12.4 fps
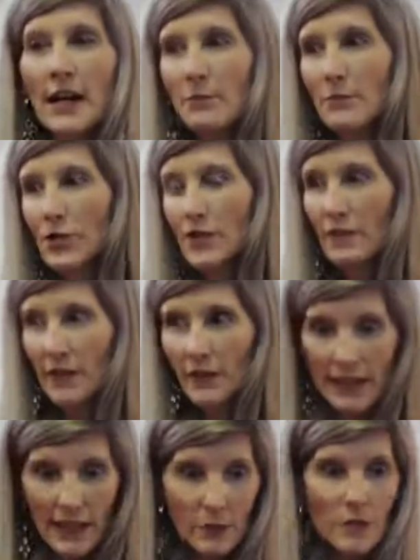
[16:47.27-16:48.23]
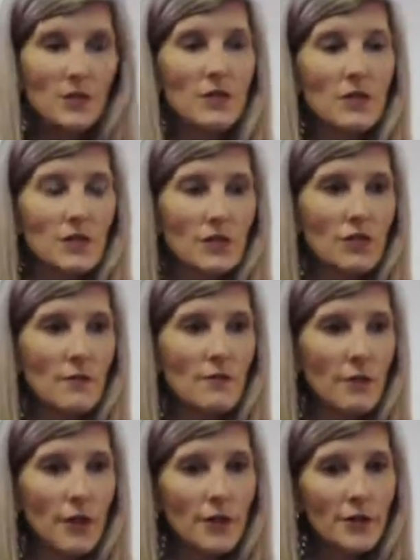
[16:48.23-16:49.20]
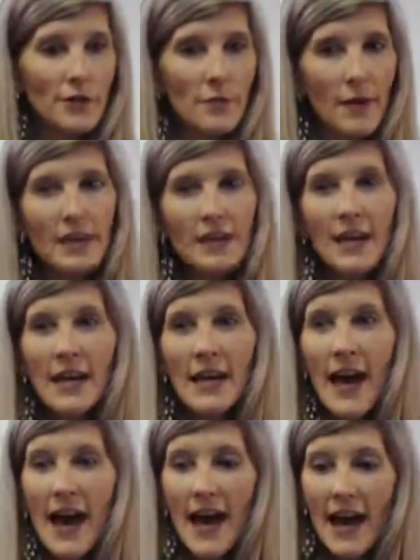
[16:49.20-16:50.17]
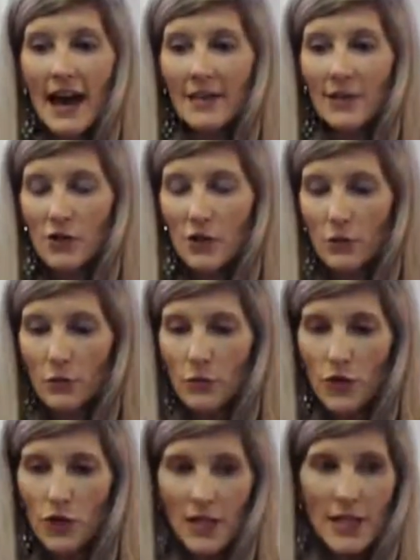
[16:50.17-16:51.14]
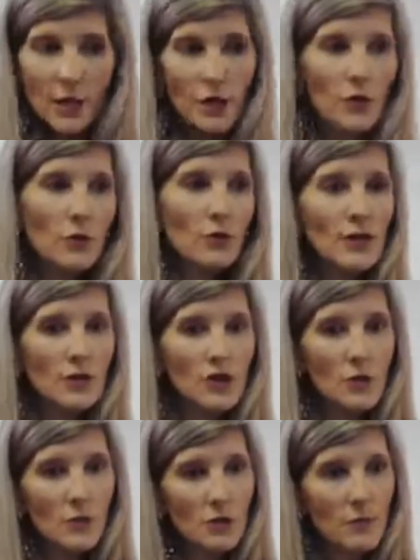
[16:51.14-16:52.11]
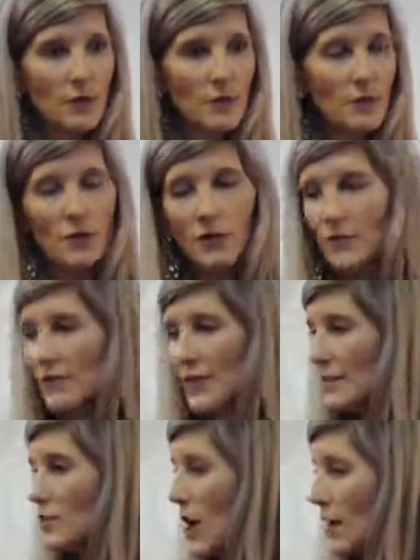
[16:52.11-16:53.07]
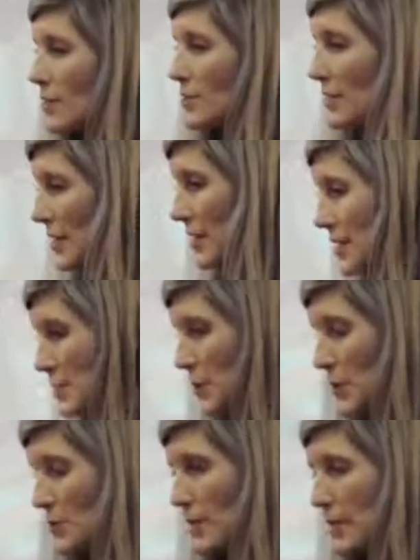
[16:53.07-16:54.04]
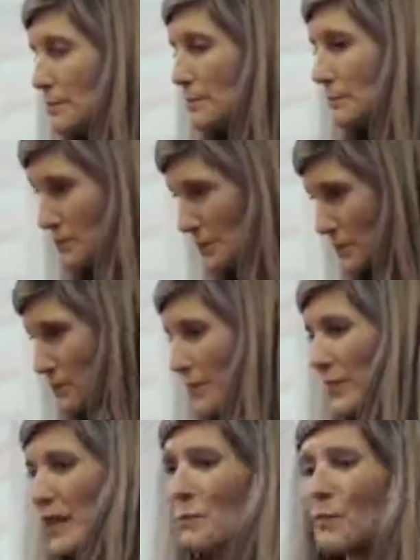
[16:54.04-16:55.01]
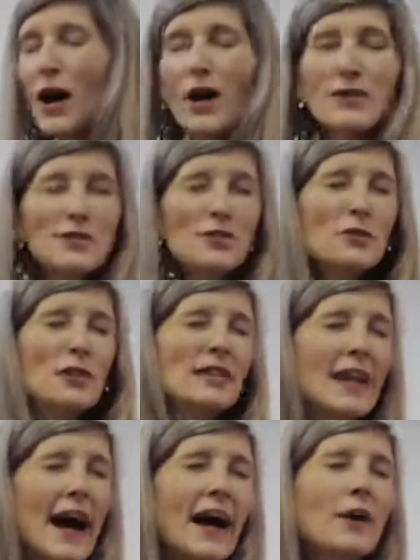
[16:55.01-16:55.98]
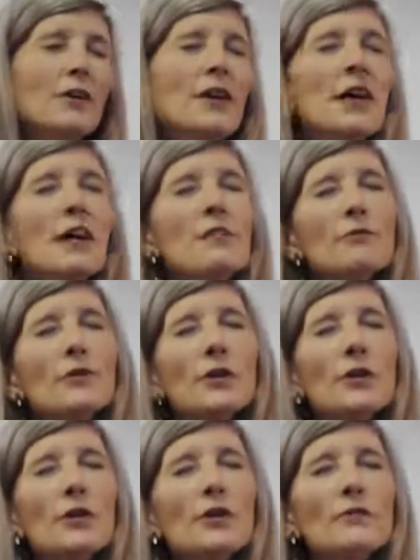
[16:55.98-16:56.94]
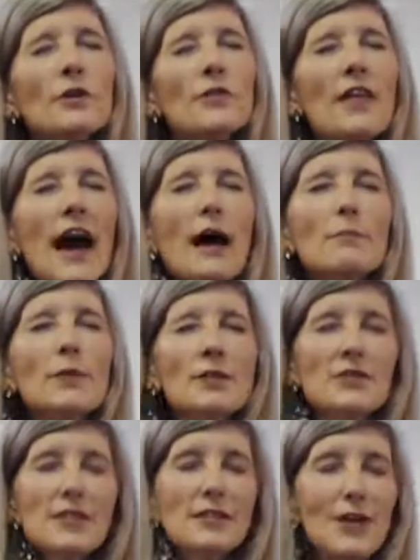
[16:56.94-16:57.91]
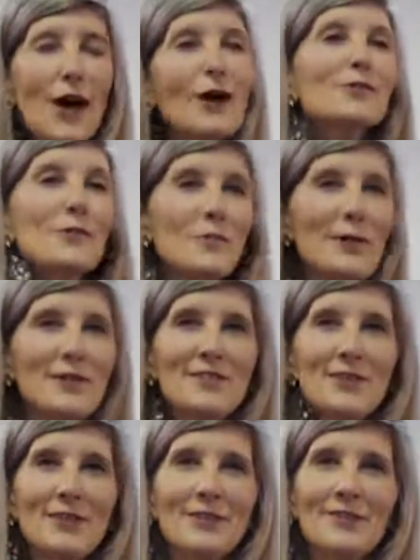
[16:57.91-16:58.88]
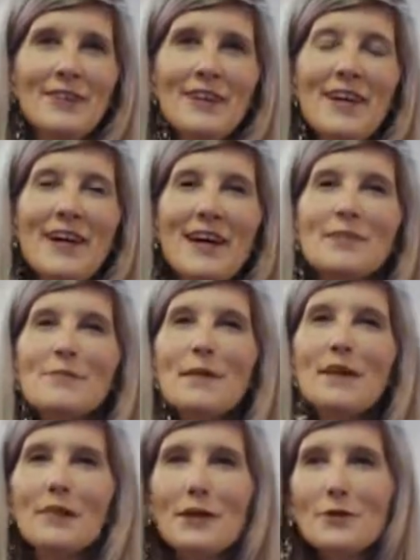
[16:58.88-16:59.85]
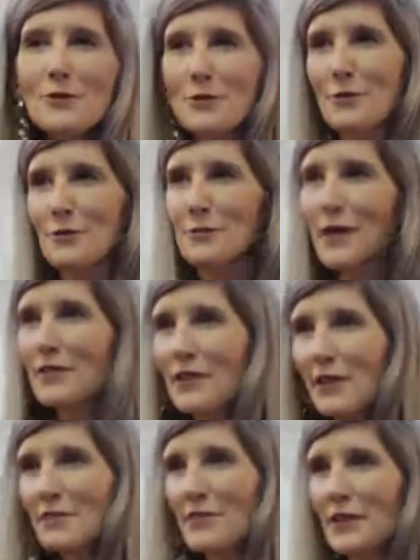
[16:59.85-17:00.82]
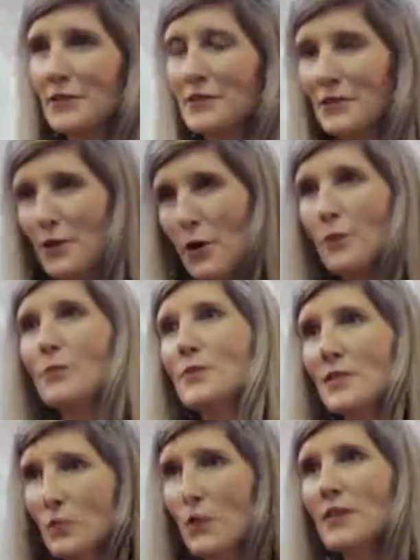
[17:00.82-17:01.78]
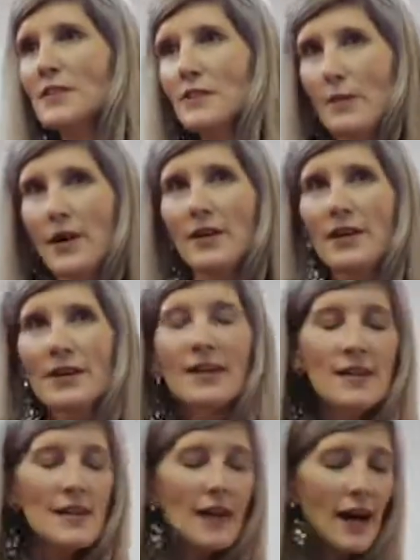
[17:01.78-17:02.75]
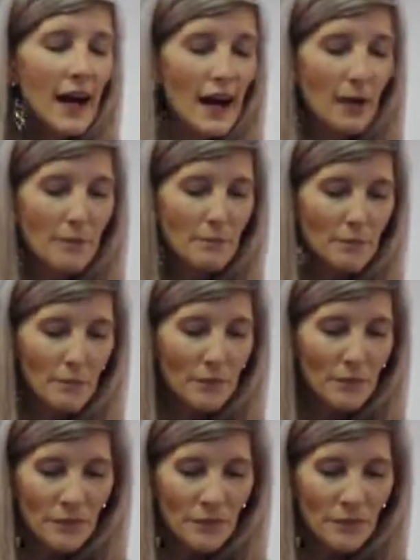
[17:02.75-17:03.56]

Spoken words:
She felt like it was a decision for her to make. And so she knew that she was to be assertive and talk to this person, but also to allow for that person to also be assertive and speak their truth about their fears and hopes and wants about it.